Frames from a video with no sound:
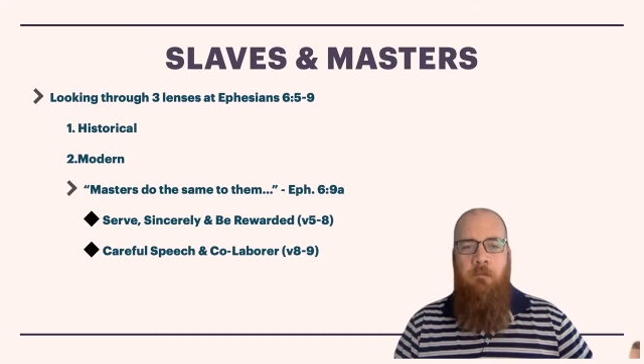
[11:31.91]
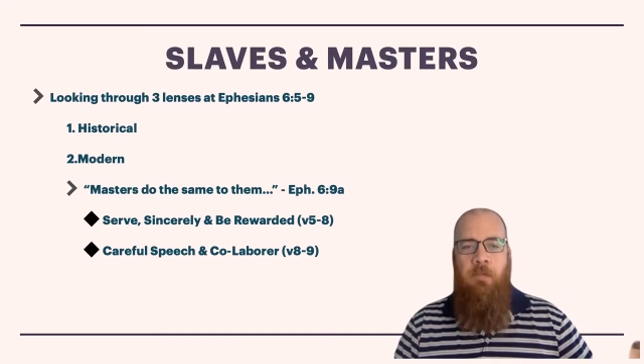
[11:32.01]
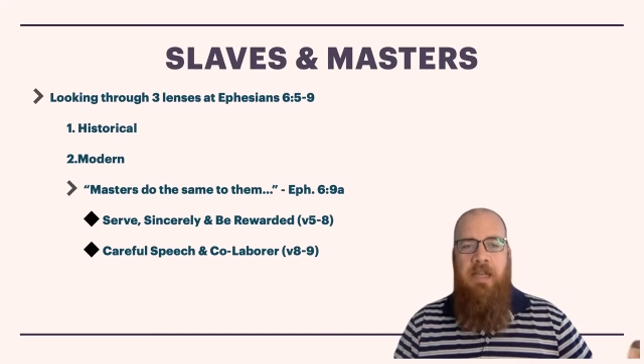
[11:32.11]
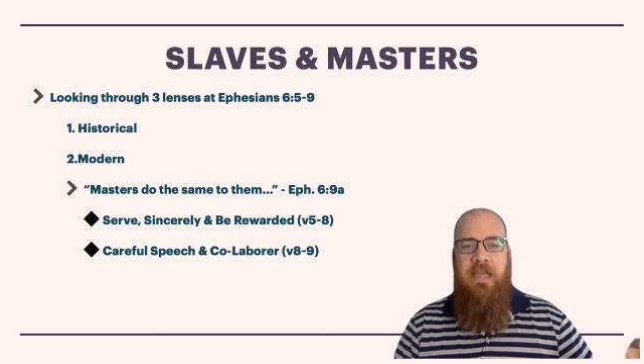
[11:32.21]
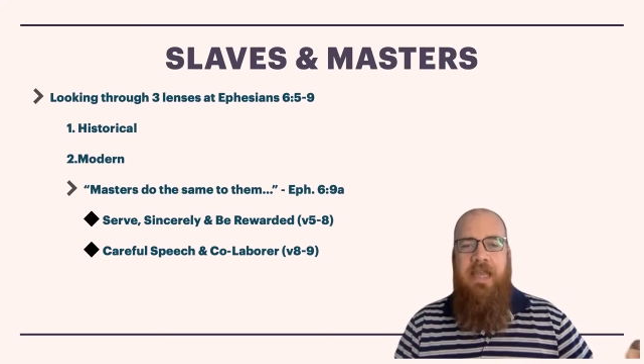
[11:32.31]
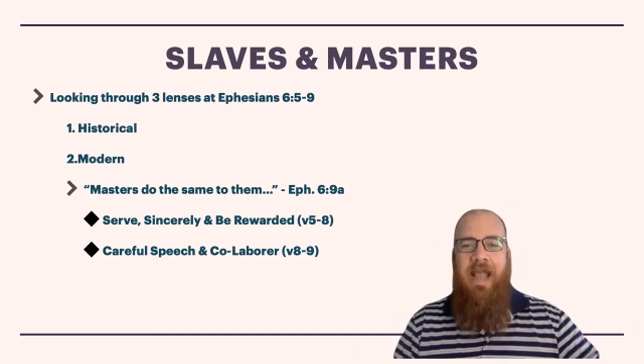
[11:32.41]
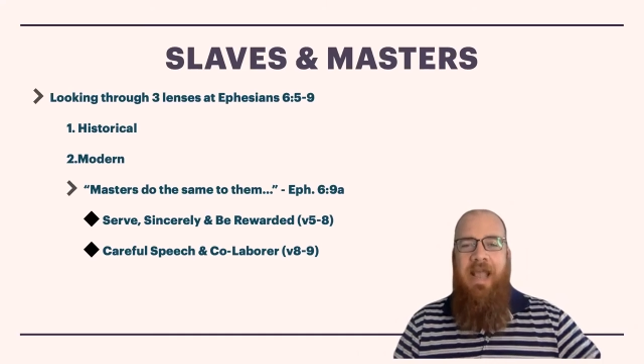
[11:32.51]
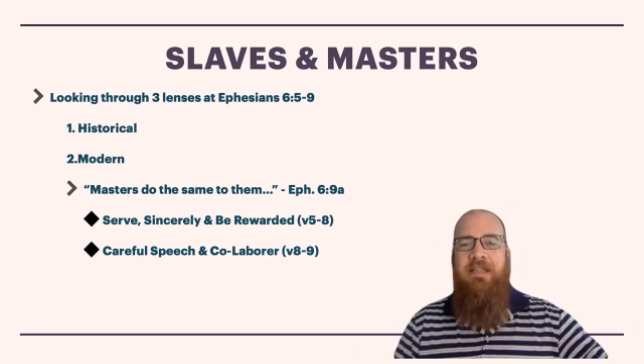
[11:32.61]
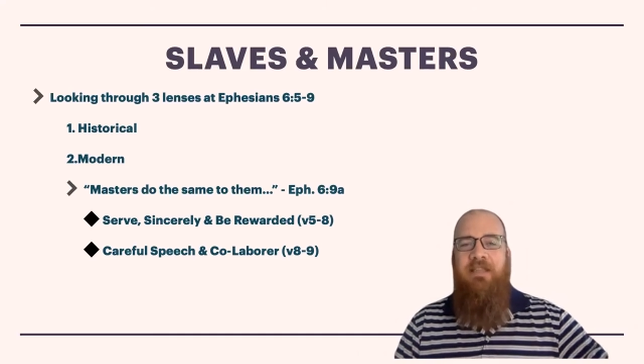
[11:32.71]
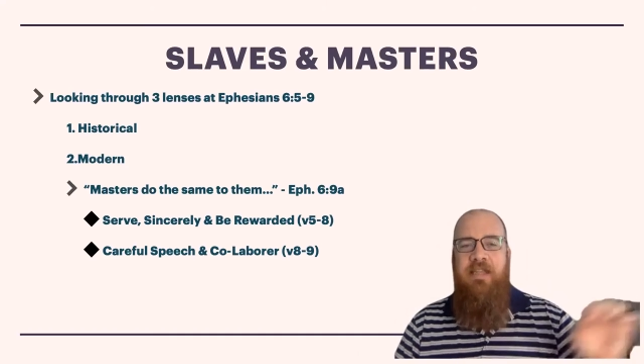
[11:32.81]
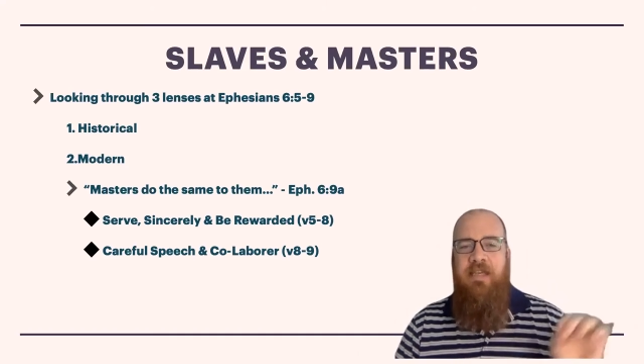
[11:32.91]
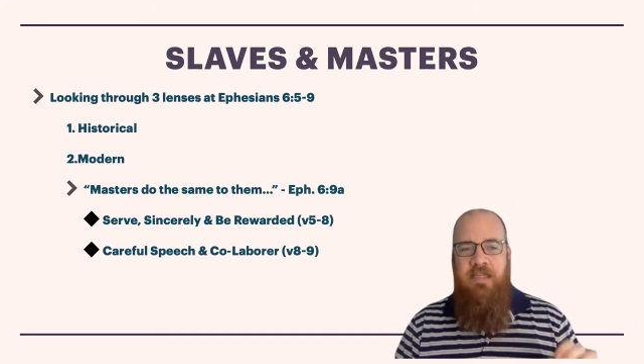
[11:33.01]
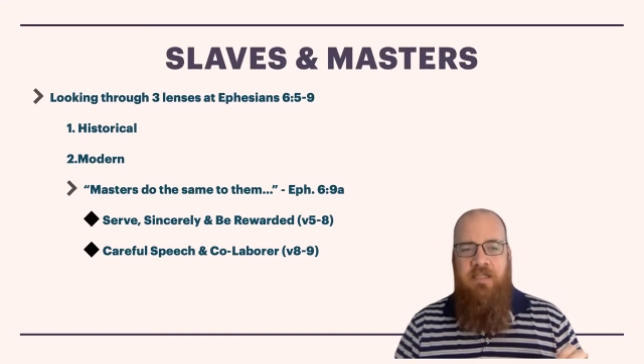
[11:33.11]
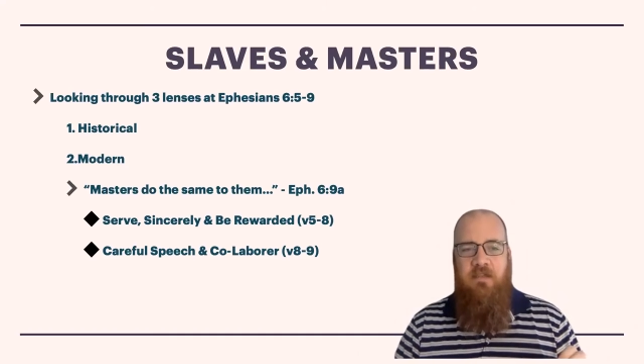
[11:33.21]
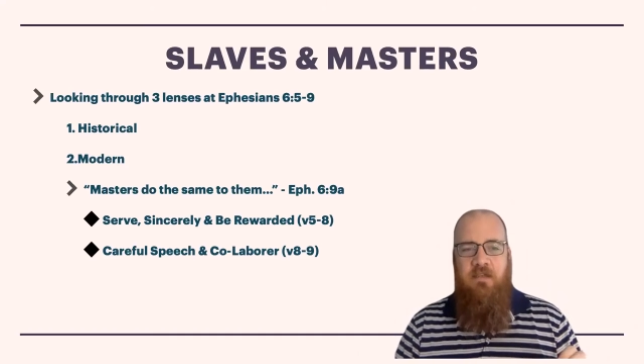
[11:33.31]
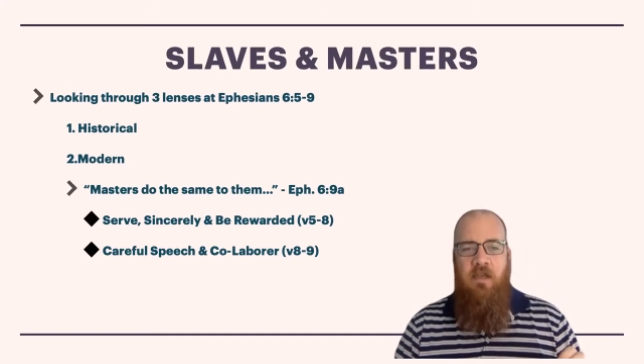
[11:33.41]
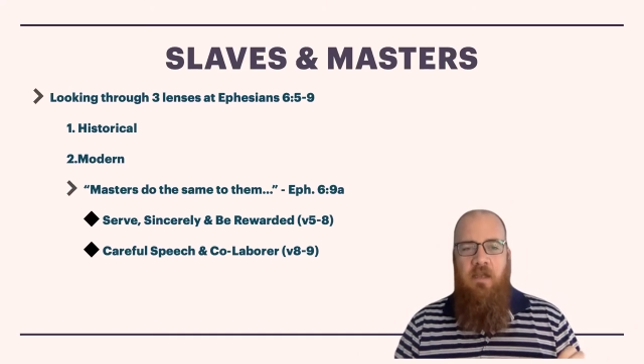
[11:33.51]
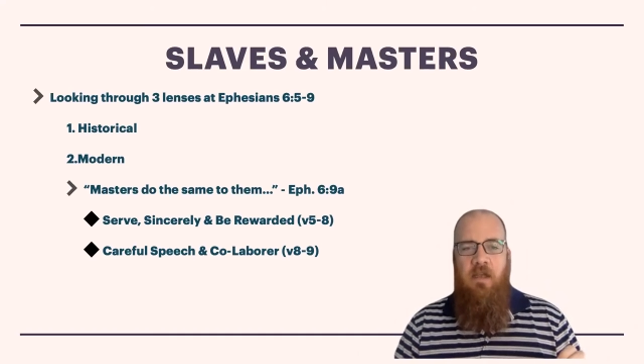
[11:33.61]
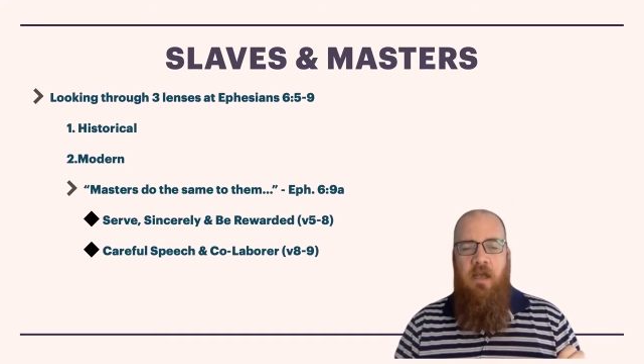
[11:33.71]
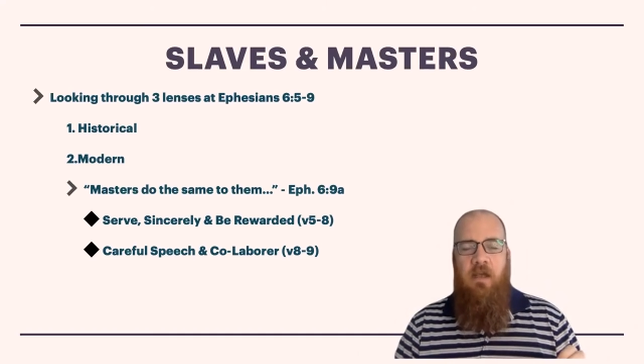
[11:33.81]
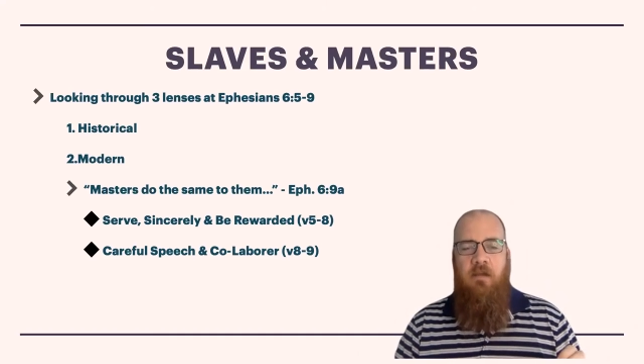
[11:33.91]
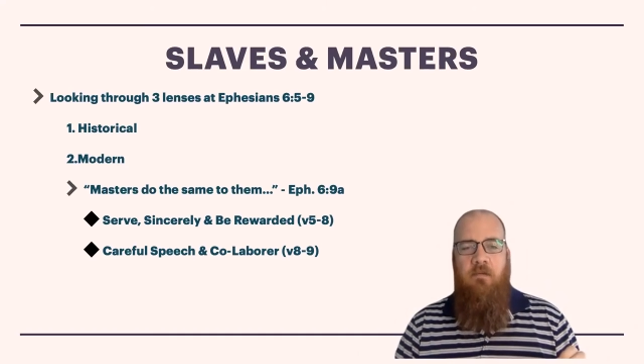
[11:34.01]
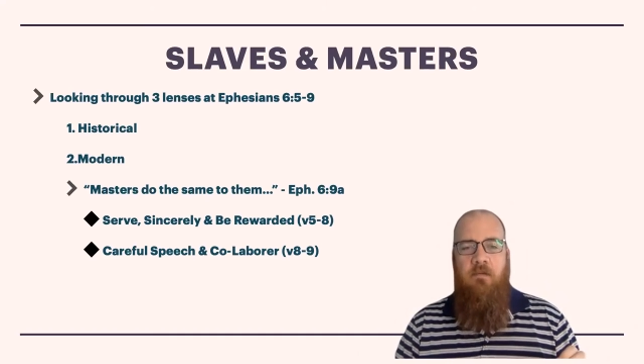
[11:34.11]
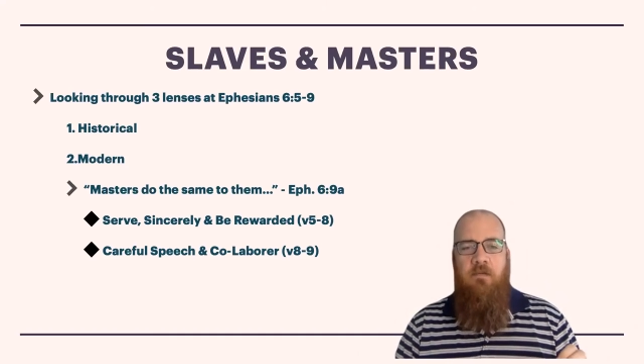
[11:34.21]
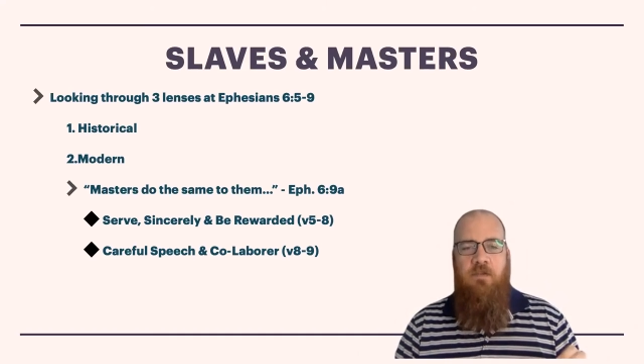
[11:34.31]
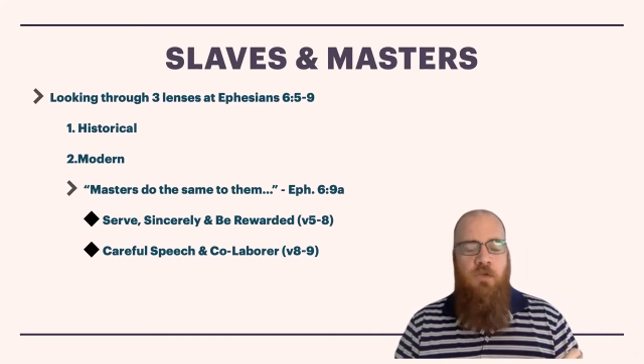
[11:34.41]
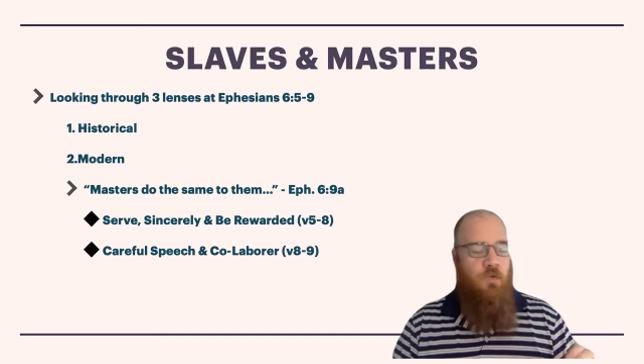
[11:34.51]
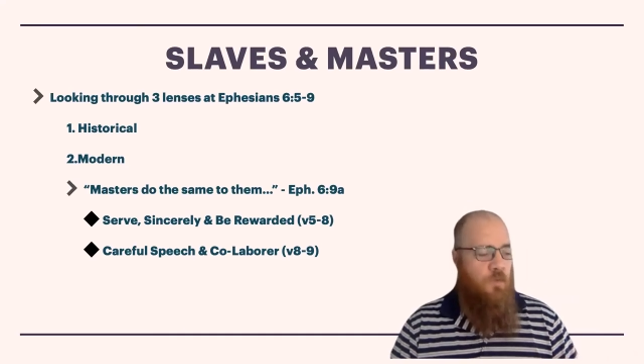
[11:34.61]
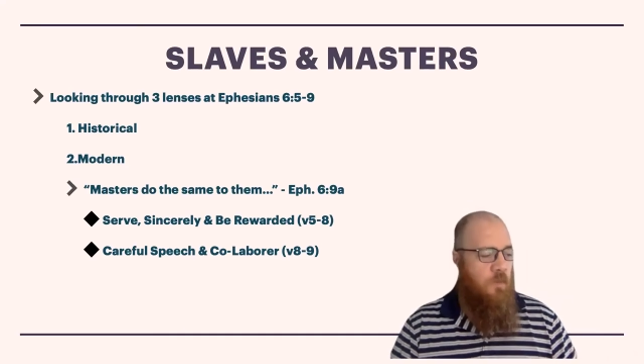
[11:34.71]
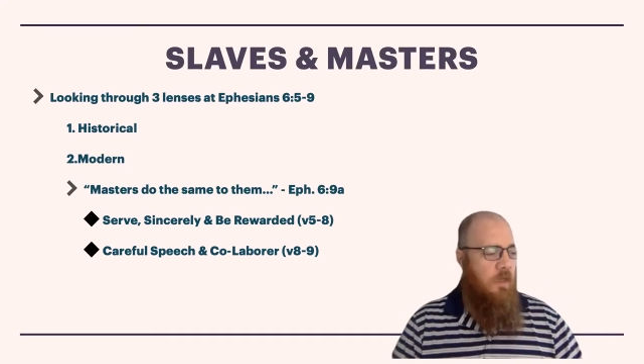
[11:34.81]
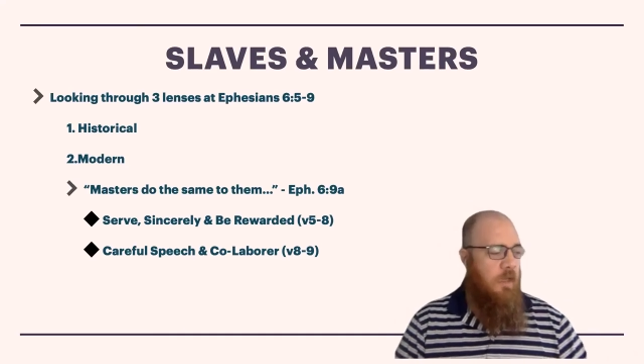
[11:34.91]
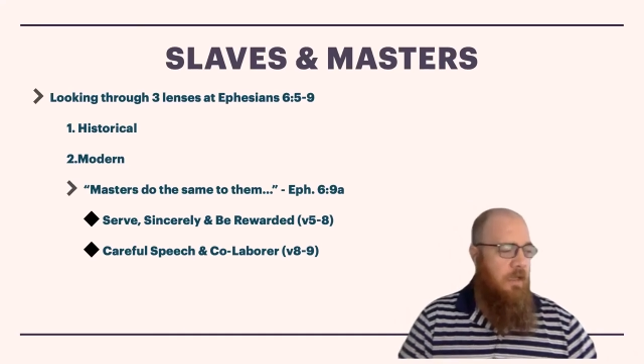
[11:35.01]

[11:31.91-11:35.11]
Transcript: But he adds this two